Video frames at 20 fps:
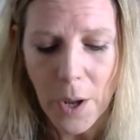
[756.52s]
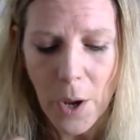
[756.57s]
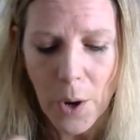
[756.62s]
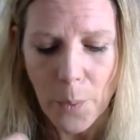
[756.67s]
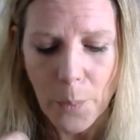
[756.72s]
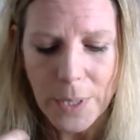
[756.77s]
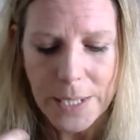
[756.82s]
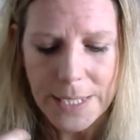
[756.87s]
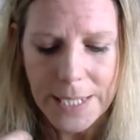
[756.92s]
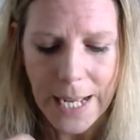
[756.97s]

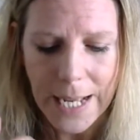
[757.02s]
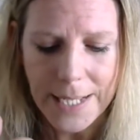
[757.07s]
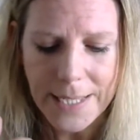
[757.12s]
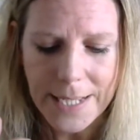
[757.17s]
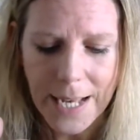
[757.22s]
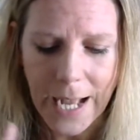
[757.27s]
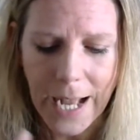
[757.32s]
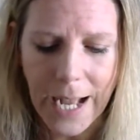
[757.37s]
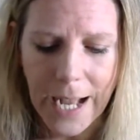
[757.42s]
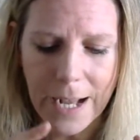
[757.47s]
we tend to
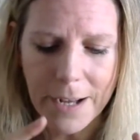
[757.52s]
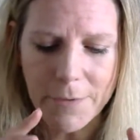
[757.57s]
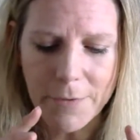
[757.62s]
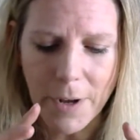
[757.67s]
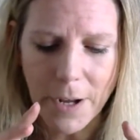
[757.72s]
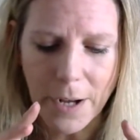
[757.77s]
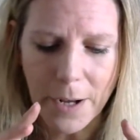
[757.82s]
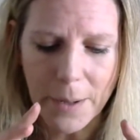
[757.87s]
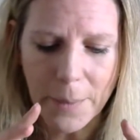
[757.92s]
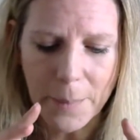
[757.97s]
have
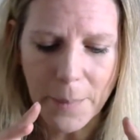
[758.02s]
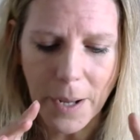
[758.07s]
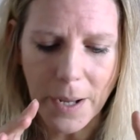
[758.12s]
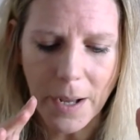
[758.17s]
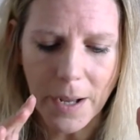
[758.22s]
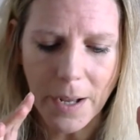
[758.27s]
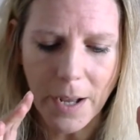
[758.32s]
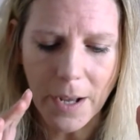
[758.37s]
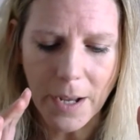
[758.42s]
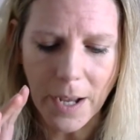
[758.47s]

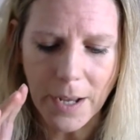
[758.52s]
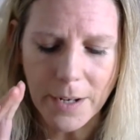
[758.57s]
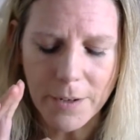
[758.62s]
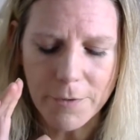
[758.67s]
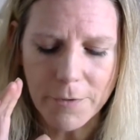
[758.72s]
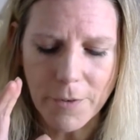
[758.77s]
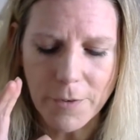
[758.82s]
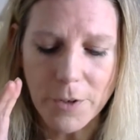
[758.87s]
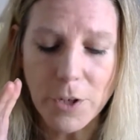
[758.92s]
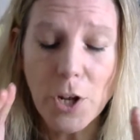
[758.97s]
a kind of
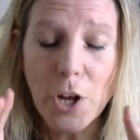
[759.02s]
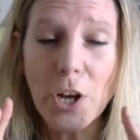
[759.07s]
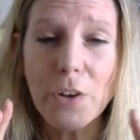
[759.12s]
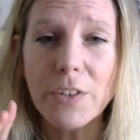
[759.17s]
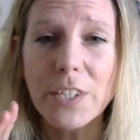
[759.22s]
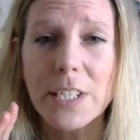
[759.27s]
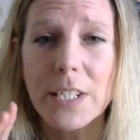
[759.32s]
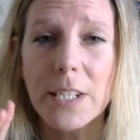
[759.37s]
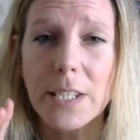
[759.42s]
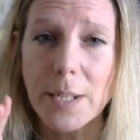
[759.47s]

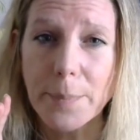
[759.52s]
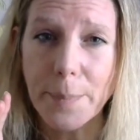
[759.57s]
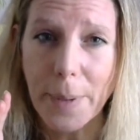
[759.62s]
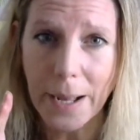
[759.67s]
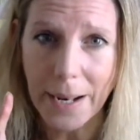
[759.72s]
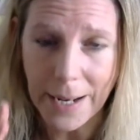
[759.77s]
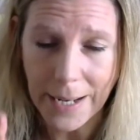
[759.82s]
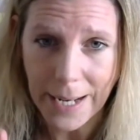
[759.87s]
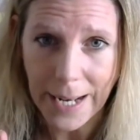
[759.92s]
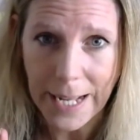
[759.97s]
nervousness about
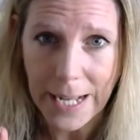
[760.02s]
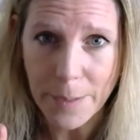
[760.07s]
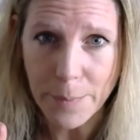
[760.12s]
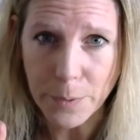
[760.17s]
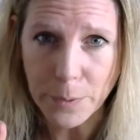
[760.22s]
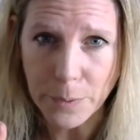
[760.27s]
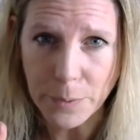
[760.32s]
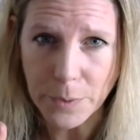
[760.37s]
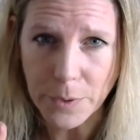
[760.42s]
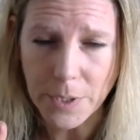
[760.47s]

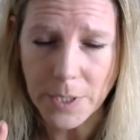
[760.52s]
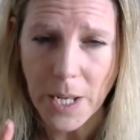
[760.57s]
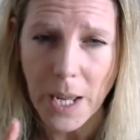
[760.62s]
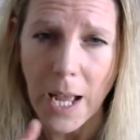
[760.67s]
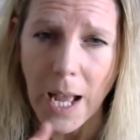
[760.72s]
labels.